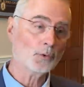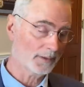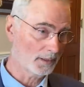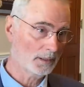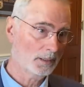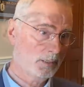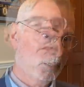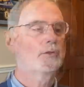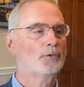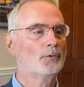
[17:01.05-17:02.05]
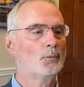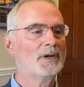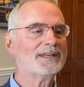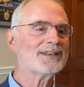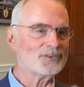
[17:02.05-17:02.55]
with it,
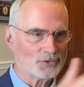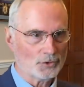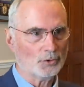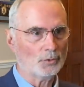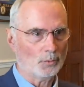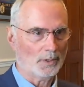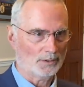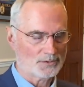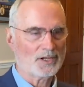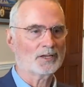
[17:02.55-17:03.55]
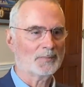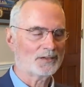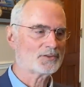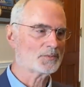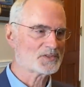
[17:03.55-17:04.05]
we didn't do what you're talking about
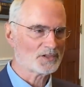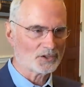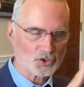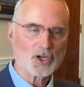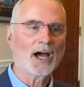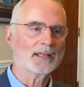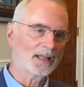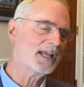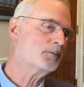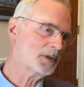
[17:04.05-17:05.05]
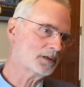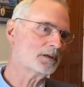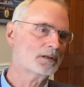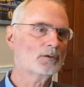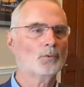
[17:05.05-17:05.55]
in terms of the John Lehman
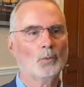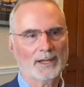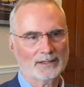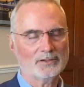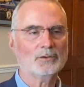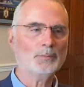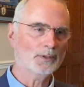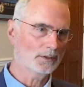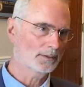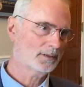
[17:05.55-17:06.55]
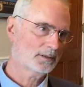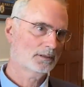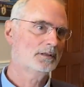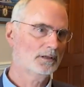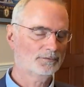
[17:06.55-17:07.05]
way that you build
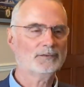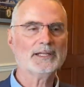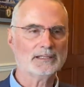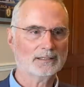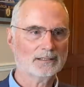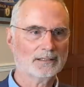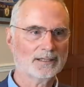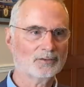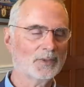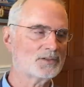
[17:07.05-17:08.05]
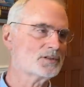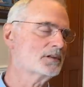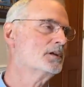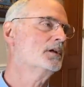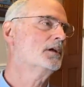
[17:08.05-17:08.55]
a fleet, not to
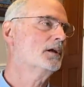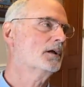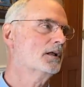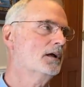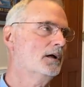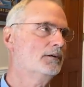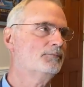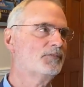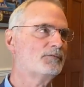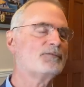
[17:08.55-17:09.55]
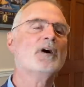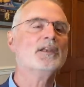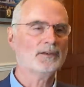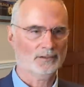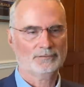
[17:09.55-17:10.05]
mention
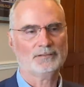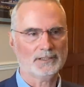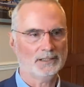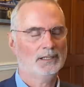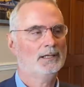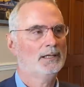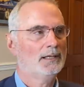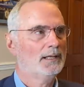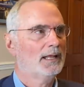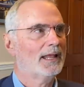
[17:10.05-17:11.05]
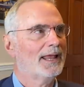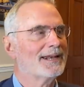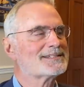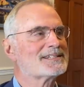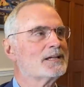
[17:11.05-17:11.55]
fund a fleet.
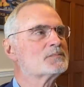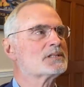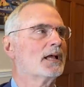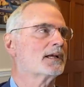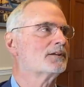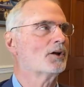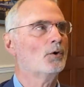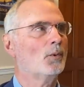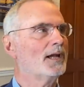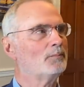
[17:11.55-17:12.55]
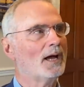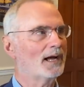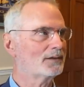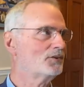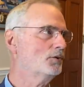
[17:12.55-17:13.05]
And it seems like, to go way
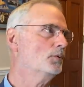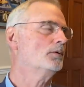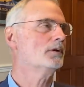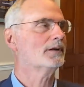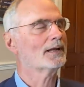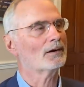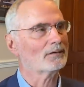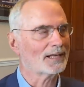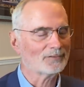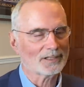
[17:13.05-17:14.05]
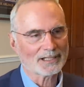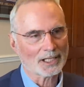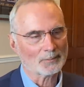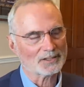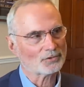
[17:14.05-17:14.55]
back to, again, our Naval
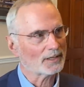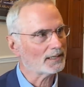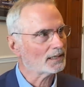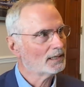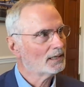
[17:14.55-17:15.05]
Academy training,